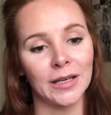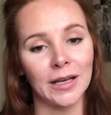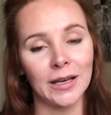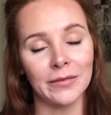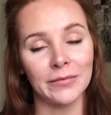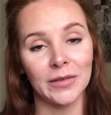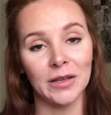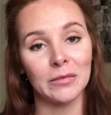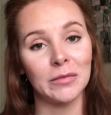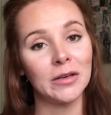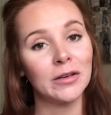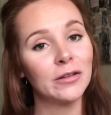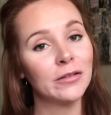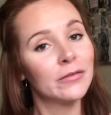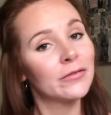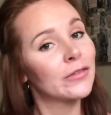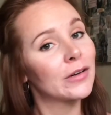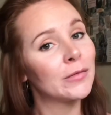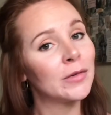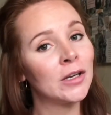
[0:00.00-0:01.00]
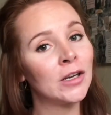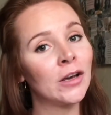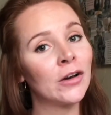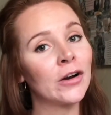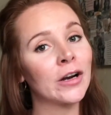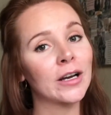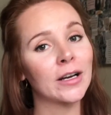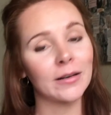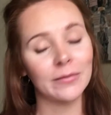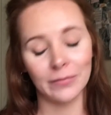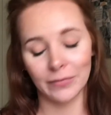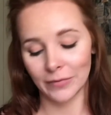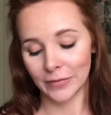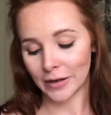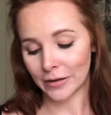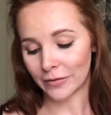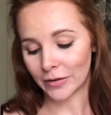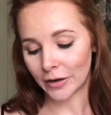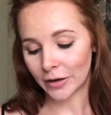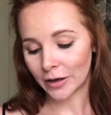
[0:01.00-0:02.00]
yeah, Emil from New York,
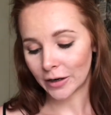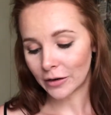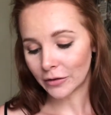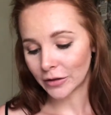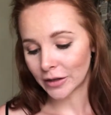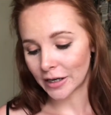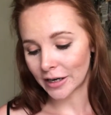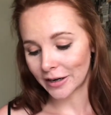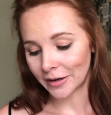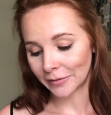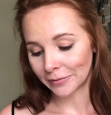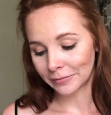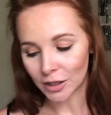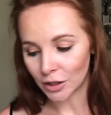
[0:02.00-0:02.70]
if you're out there,